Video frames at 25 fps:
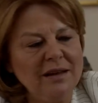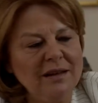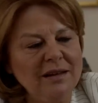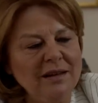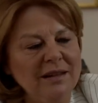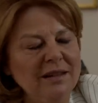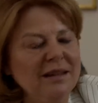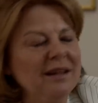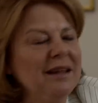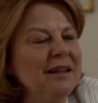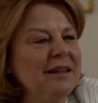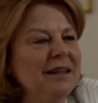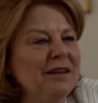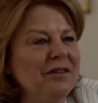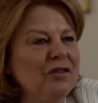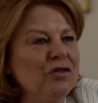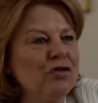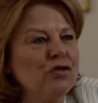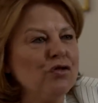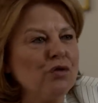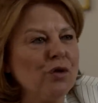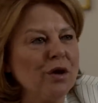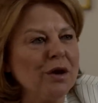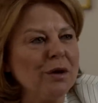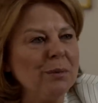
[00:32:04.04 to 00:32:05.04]
the thing that
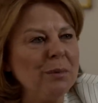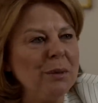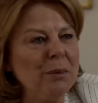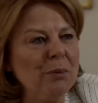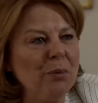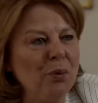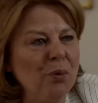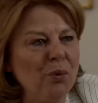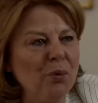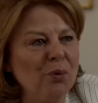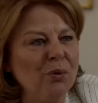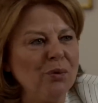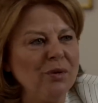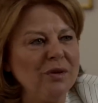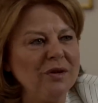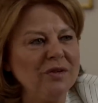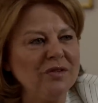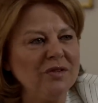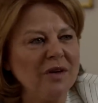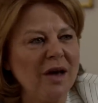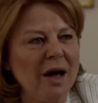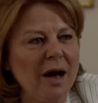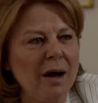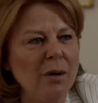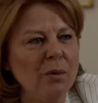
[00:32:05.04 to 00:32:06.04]
struck me more
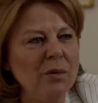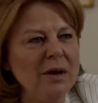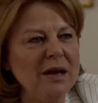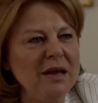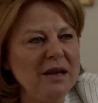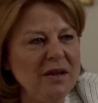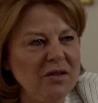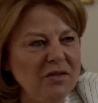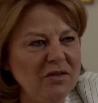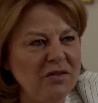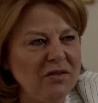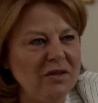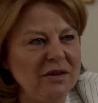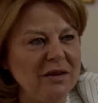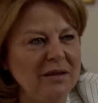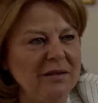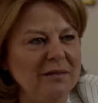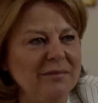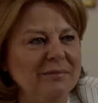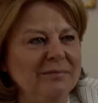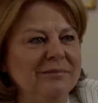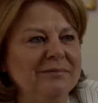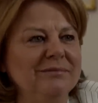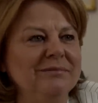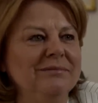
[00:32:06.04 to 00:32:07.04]
is how easy
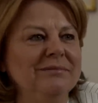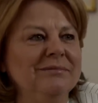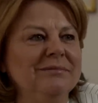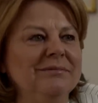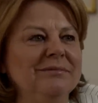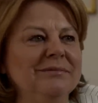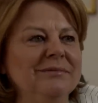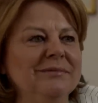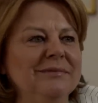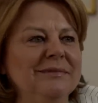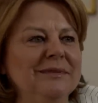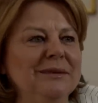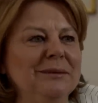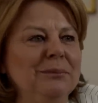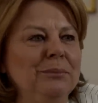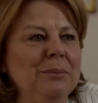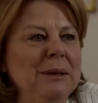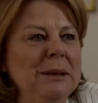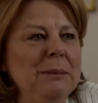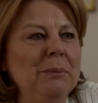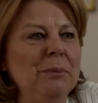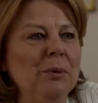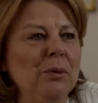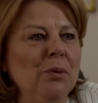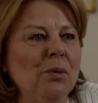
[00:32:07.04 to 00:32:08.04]

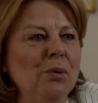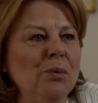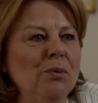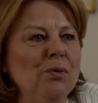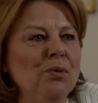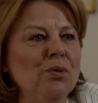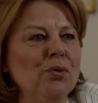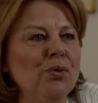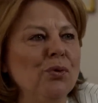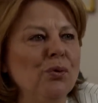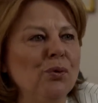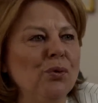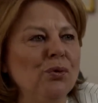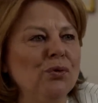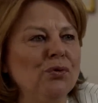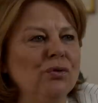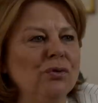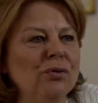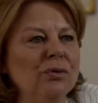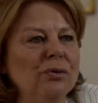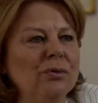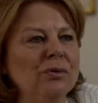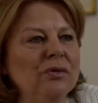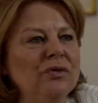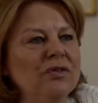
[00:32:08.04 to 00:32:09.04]
people whom you
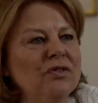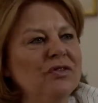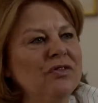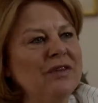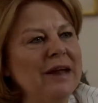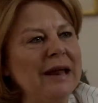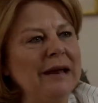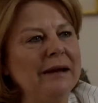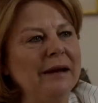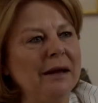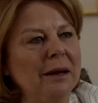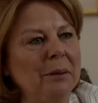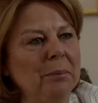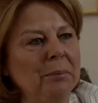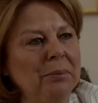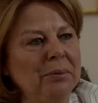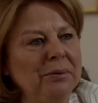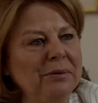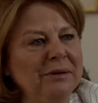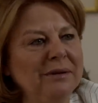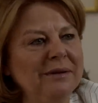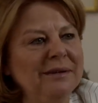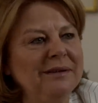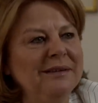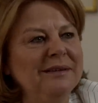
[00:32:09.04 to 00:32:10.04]
thought would stand up
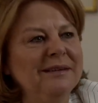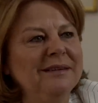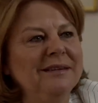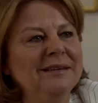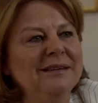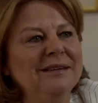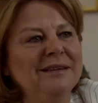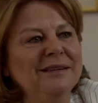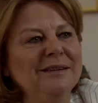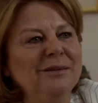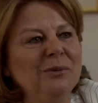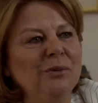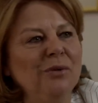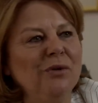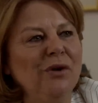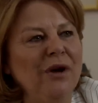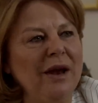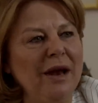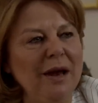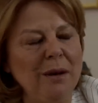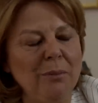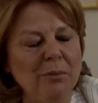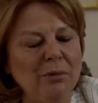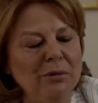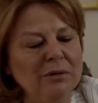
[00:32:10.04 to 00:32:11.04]
were
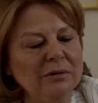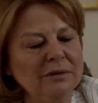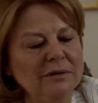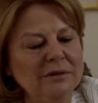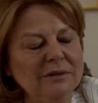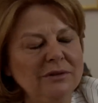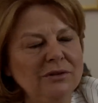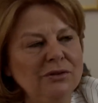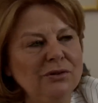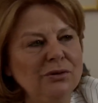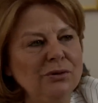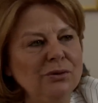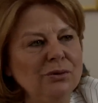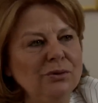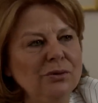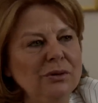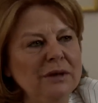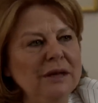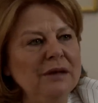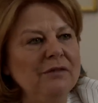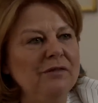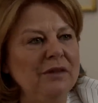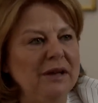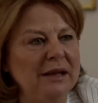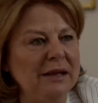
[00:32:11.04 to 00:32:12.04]
mm-hmm. able to
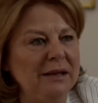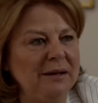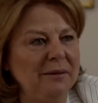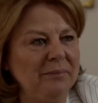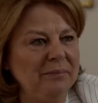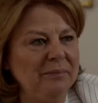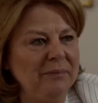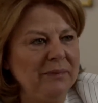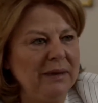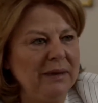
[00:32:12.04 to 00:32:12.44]
give in.